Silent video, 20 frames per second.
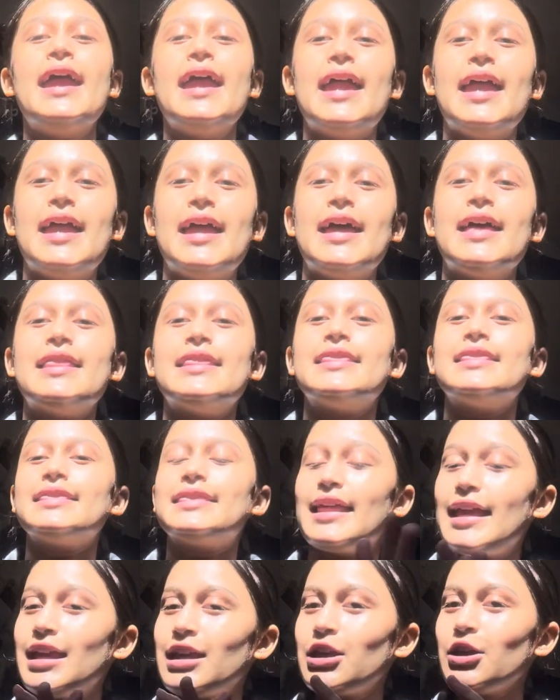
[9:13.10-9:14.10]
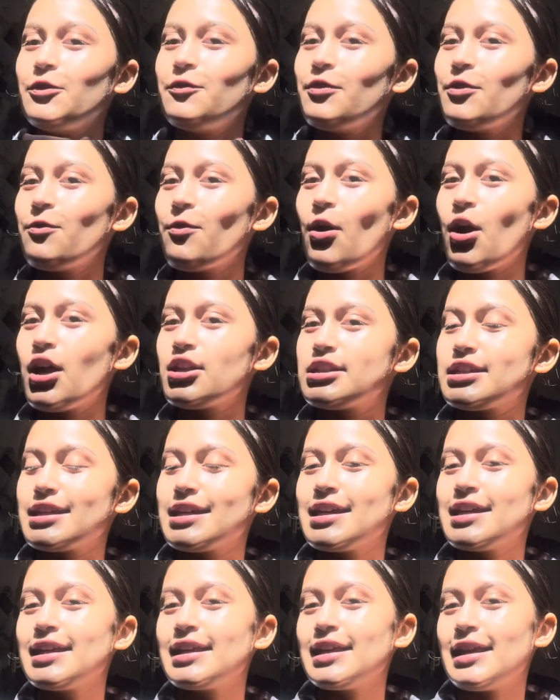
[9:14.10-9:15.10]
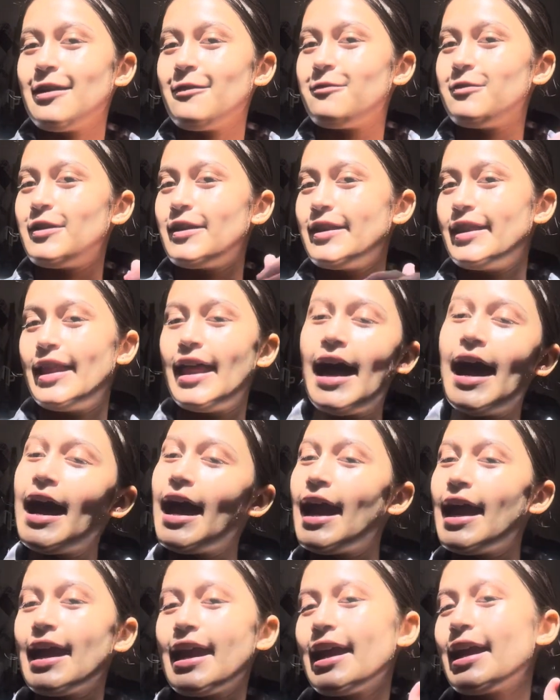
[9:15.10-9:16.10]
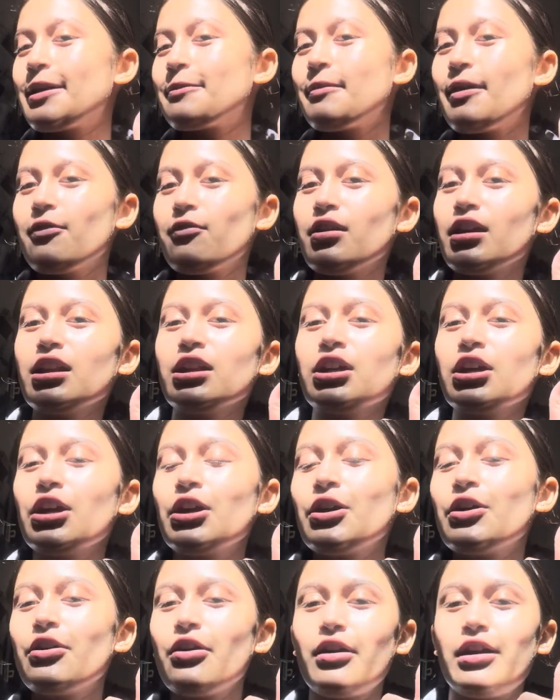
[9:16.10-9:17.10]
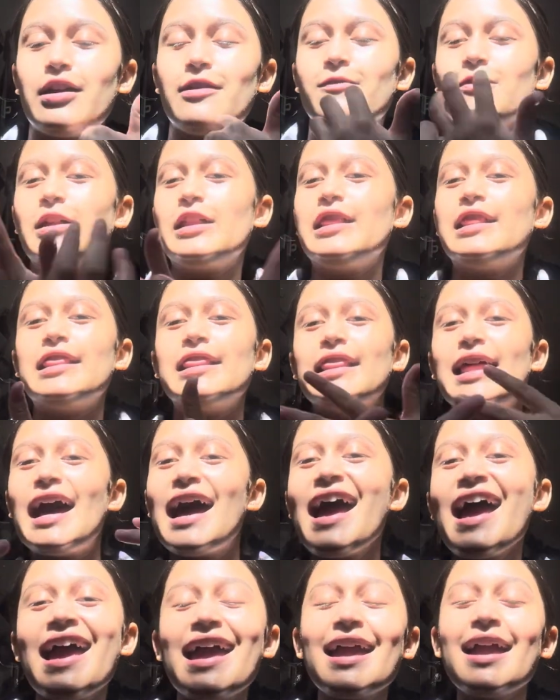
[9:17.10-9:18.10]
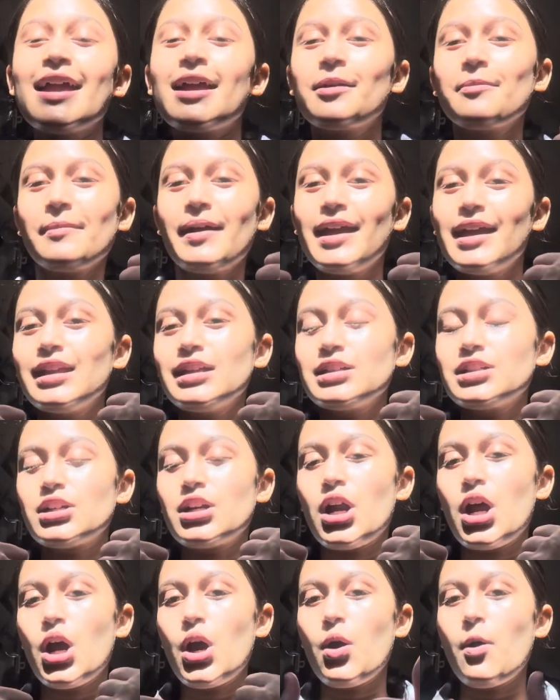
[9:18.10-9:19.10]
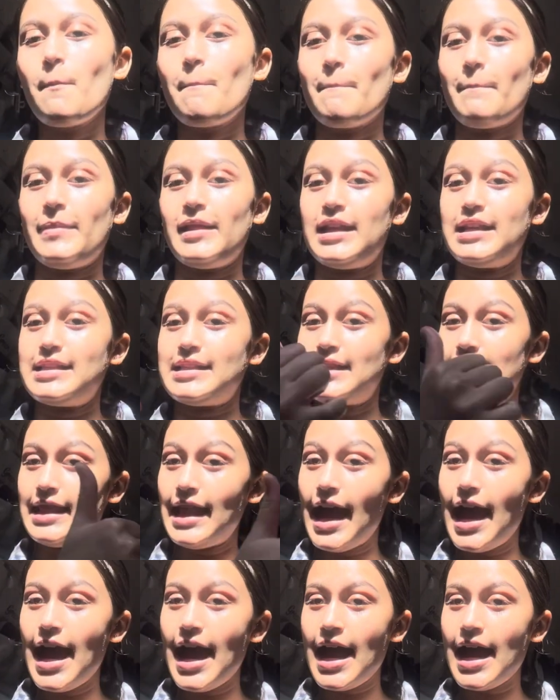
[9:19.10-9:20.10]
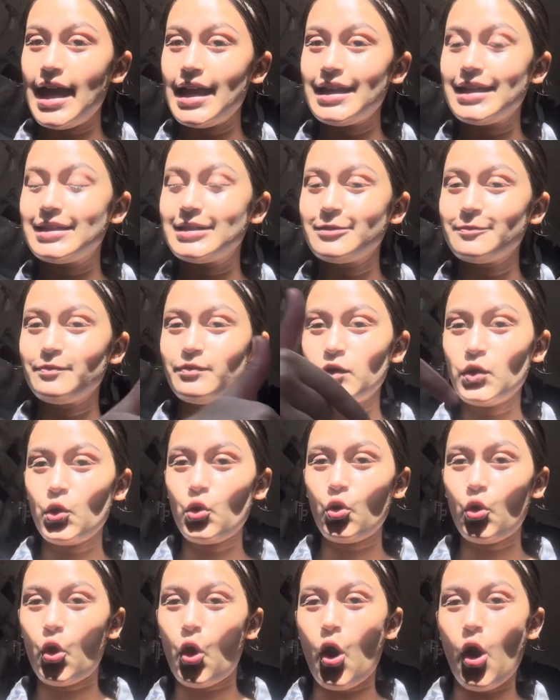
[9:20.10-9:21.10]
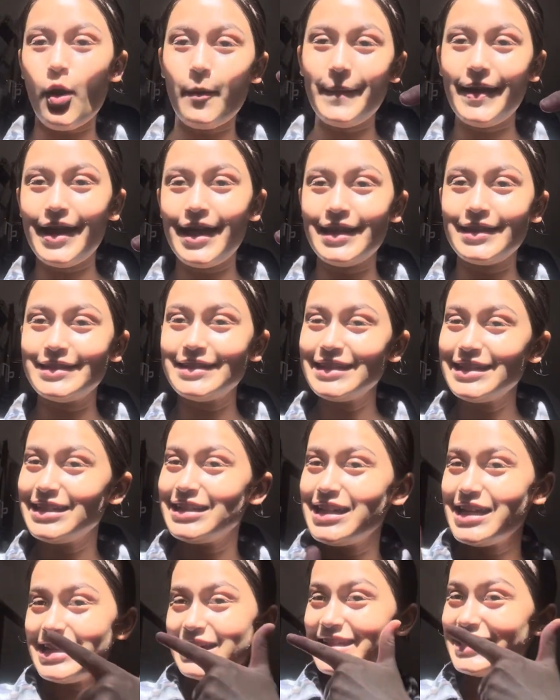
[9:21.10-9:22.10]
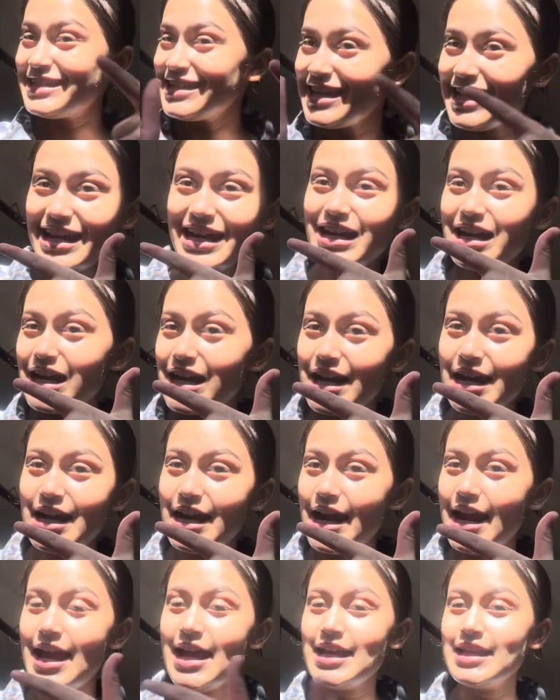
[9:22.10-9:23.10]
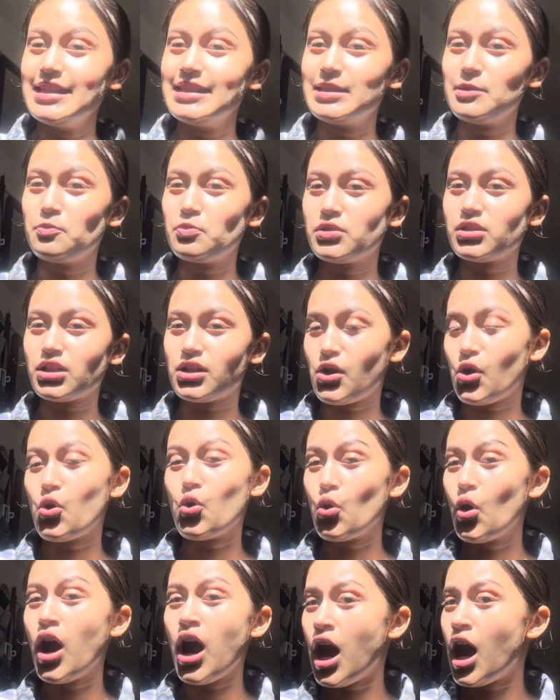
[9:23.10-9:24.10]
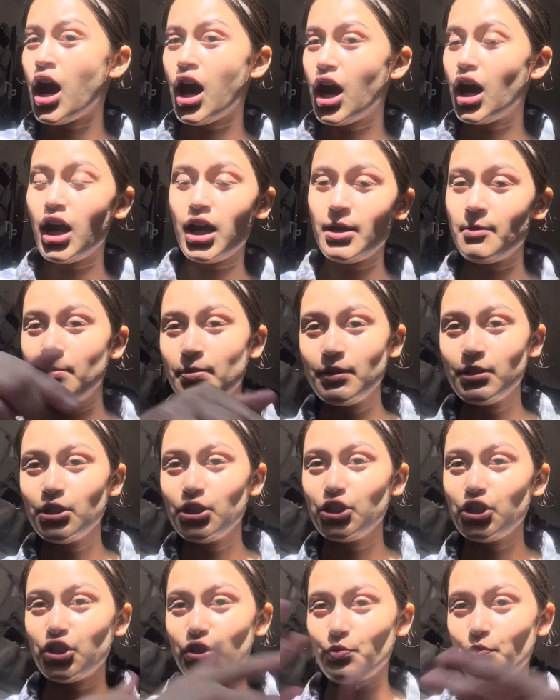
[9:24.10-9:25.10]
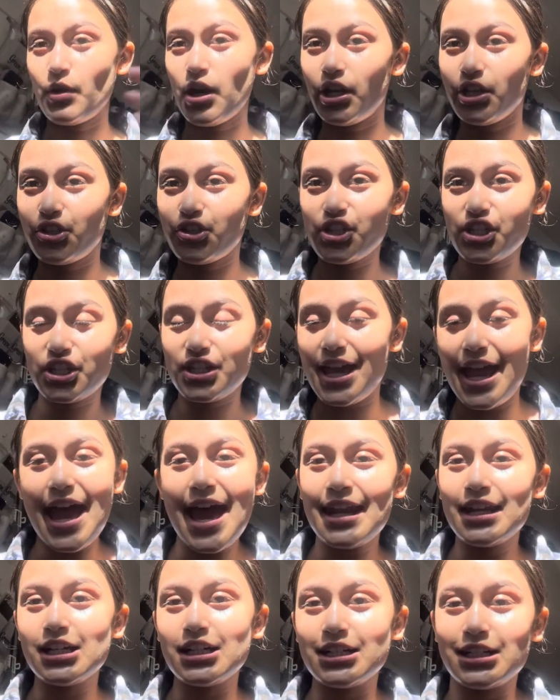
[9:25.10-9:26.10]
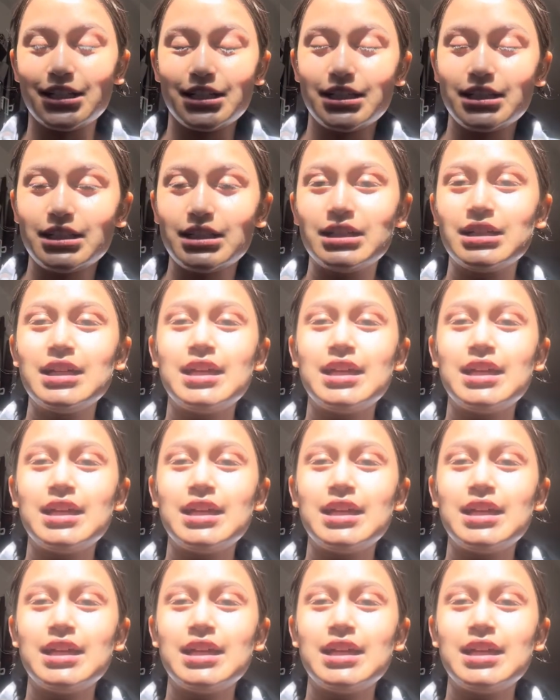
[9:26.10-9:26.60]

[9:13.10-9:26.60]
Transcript: And thank you for watching. If you like my video or if you like my intro, please like, comment, share, and subscribe to my channel.